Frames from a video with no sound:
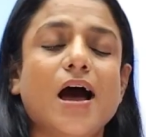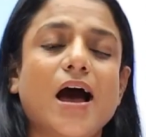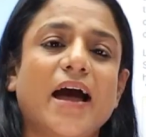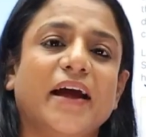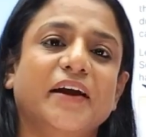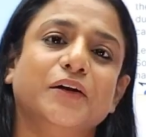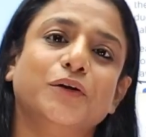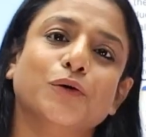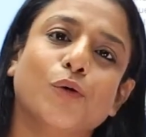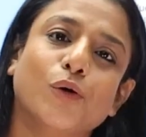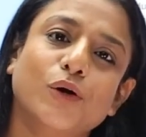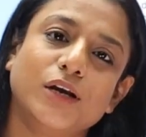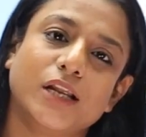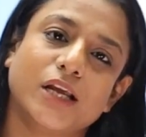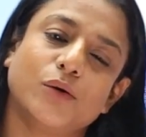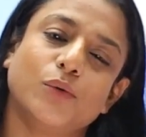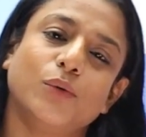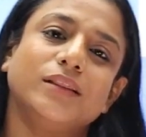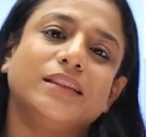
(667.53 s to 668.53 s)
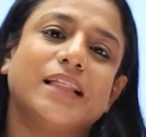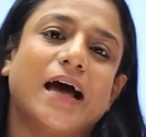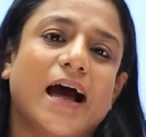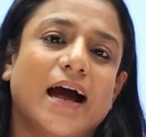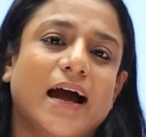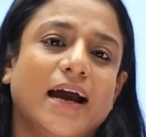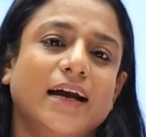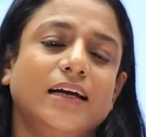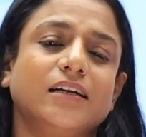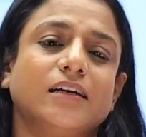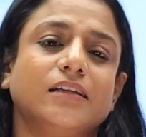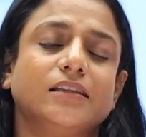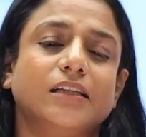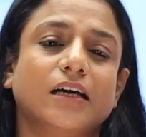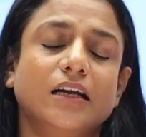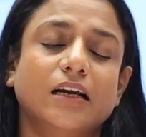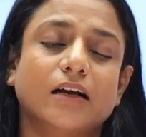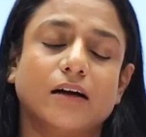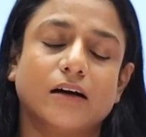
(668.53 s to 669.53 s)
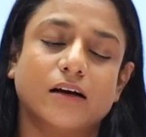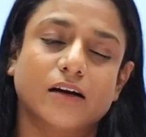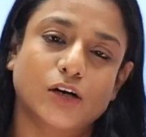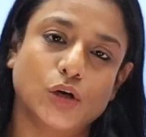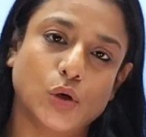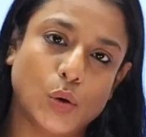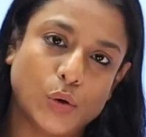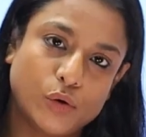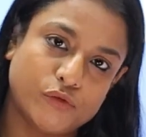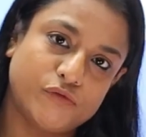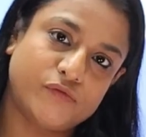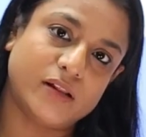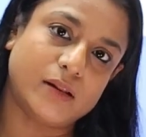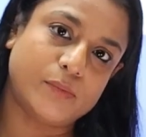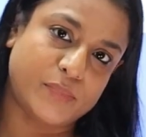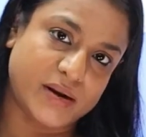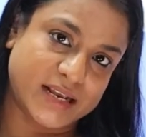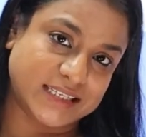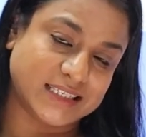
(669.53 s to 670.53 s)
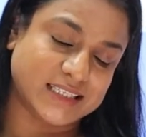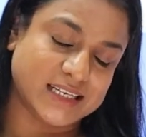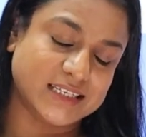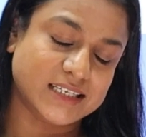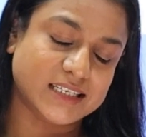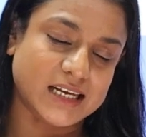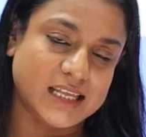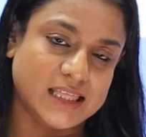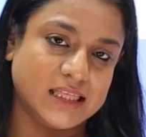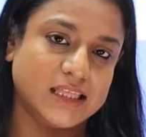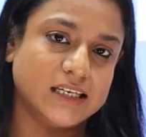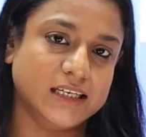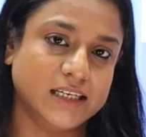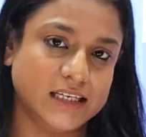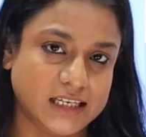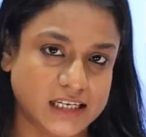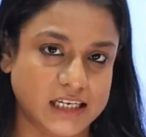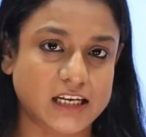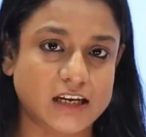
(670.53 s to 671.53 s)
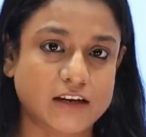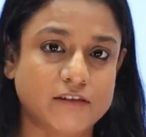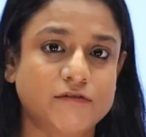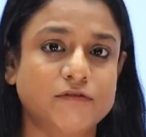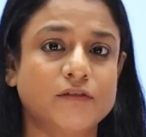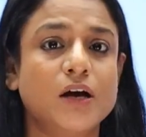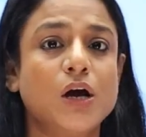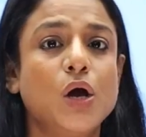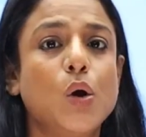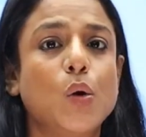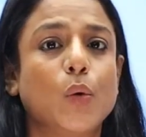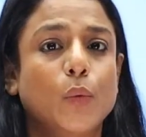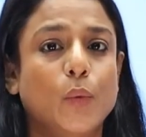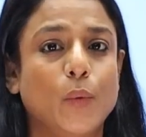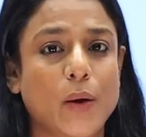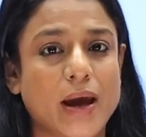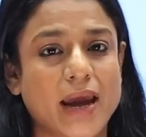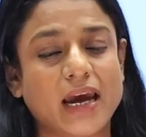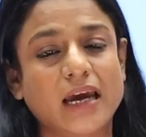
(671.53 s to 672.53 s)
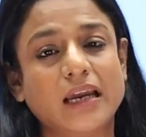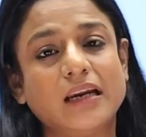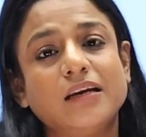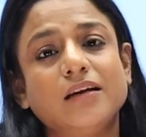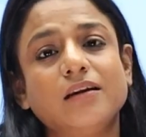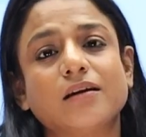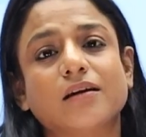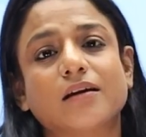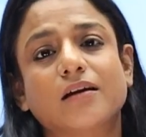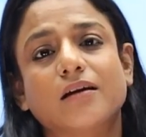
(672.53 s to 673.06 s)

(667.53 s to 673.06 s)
I told you that the chlorophyll present in the leaf, when